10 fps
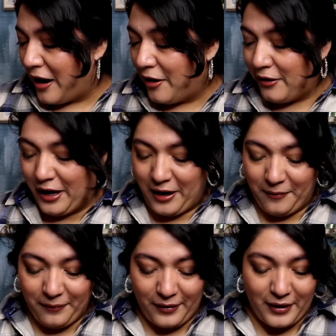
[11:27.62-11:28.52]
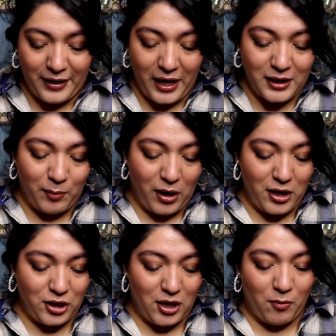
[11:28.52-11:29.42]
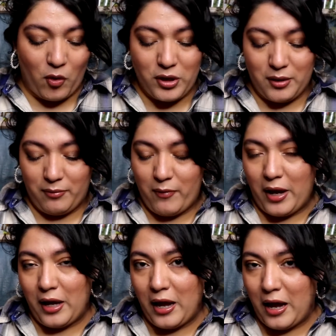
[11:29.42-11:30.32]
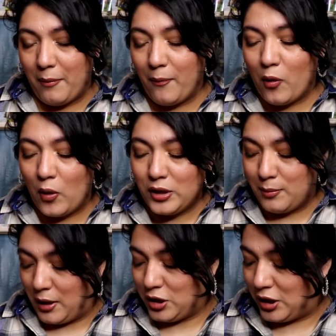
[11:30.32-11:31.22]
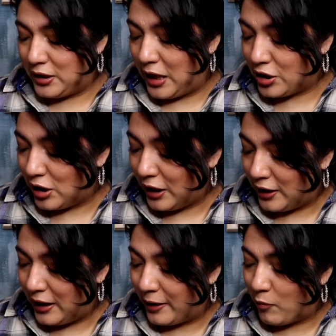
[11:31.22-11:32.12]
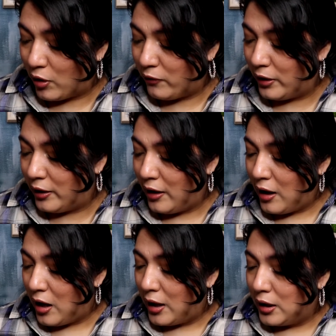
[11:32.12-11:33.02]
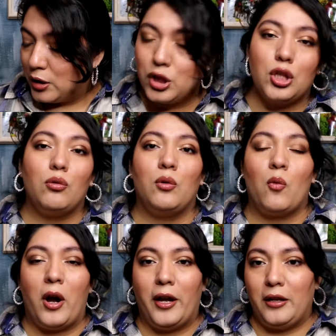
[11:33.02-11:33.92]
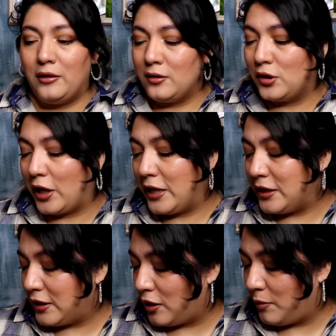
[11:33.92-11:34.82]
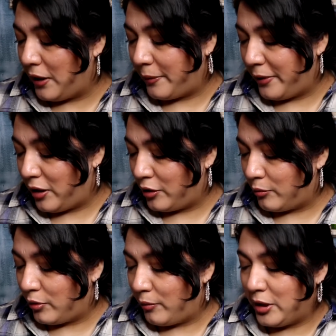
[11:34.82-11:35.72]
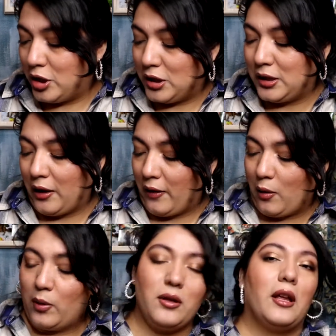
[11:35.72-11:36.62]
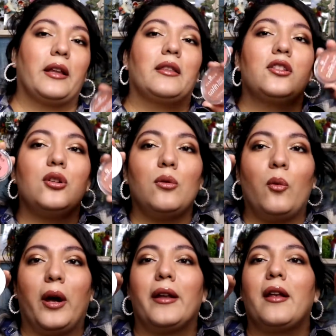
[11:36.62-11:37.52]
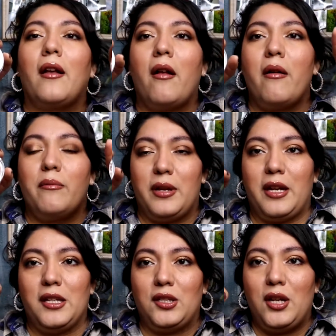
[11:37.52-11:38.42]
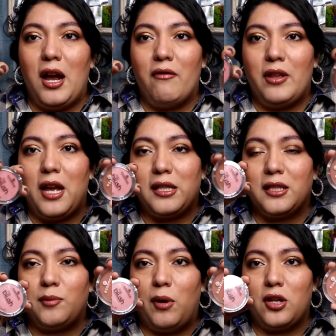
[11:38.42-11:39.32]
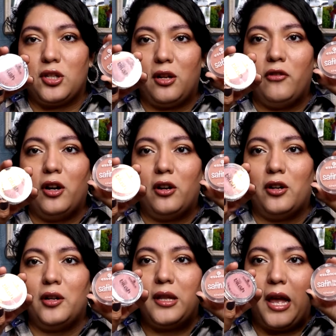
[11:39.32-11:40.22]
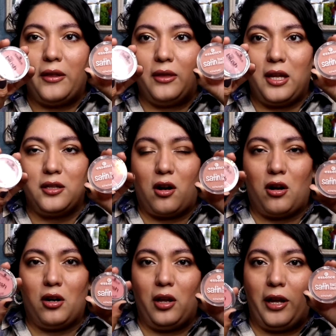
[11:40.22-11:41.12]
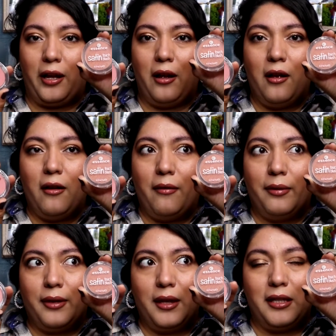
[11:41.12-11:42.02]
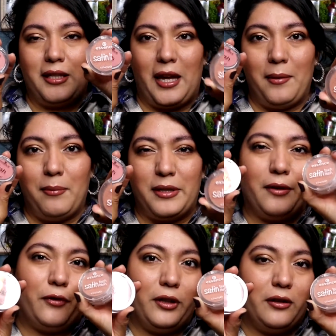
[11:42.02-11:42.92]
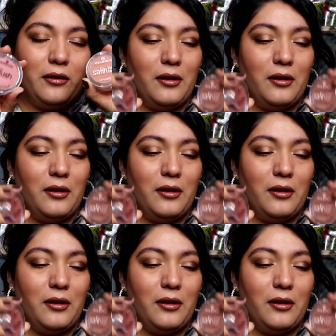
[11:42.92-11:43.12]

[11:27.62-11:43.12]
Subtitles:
Alrighty, the next blush I'm going to mention, it's actually kind of like more of a 2-in-1, so I guess this could be like my honorable mention instead of the other one, like 2-in-1, because you have the Essence blush, and I've heard that these are like the same but different.